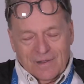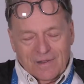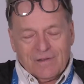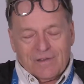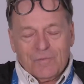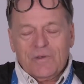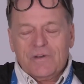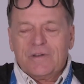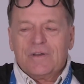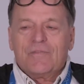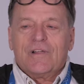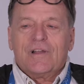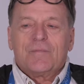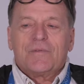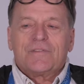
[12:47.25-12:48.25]
Community
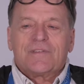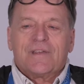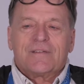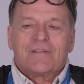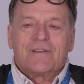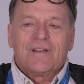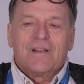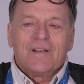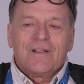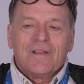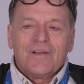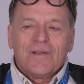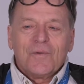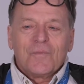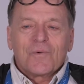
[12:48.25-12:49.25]
Development Center,
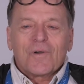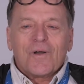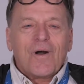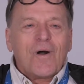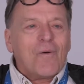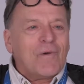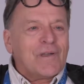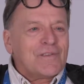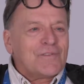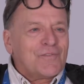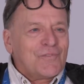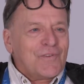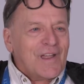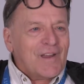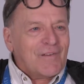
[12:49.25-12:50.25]
were always
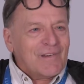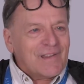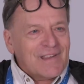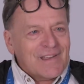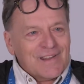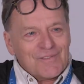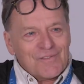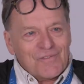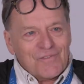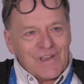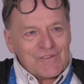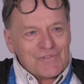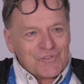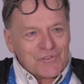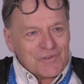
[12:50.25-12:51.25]
very
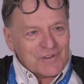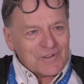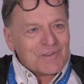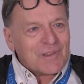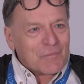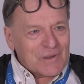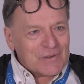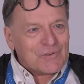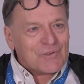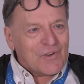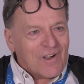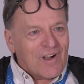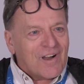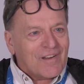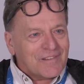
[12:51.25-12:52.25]
adventurous. Like we
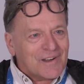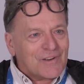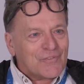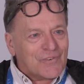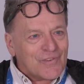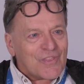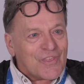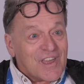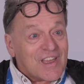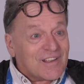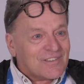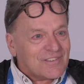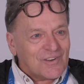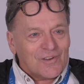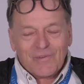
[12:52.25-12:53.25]
took on different
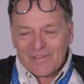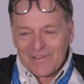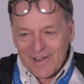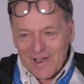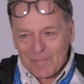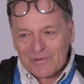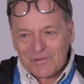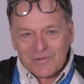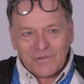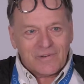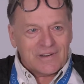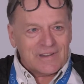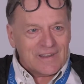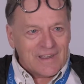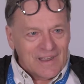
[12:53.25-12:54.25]
things, you know, when the
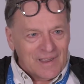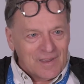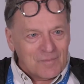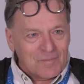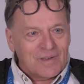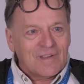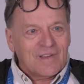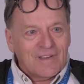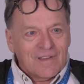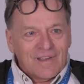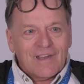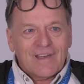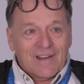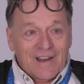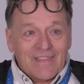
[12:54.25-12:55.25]
opportunity came.
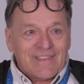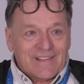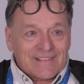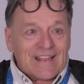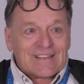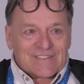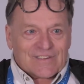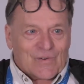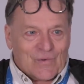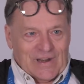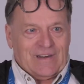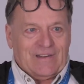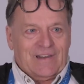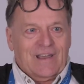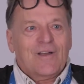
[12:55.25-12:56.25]
And I think that's
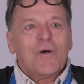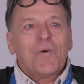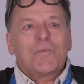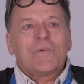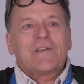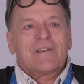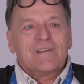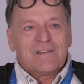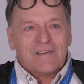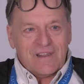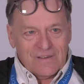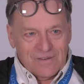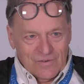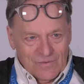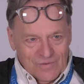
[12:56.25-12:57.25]
great. I hope we
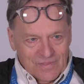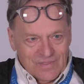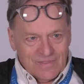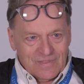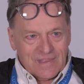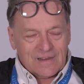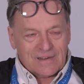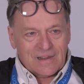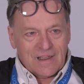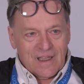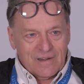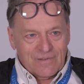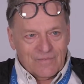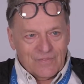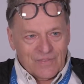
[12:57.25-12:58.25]
continue that
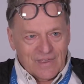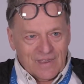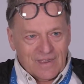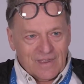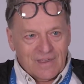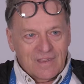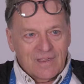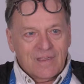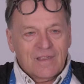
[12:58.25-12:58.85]
kind of thing.